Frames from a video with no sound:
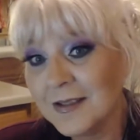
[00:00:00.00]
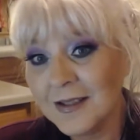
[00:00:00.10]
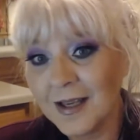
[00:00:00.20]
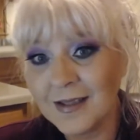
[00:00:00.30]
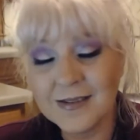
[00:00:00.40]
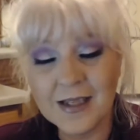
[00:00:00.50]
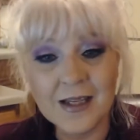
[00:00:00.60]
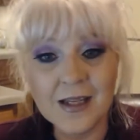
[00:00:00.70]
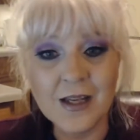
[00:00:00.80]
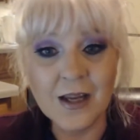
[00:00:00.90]
I said,
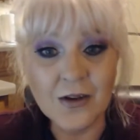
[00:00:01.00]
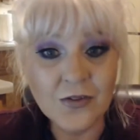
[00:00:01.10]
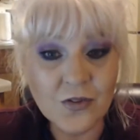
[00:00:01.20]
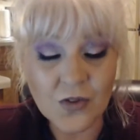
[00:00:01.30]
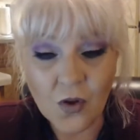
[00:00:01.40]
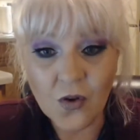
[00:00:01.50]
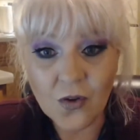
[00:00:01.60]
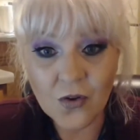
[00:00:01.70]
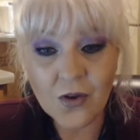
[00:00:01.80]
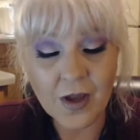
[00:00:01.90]
and they are
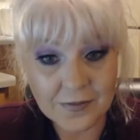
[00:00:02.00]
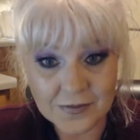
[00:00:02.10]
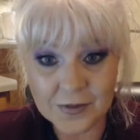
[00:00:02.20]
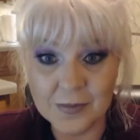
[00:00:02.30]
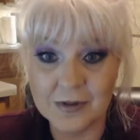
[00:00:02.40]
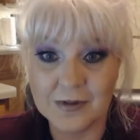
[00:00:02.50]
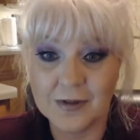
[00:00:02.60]
so comfortable.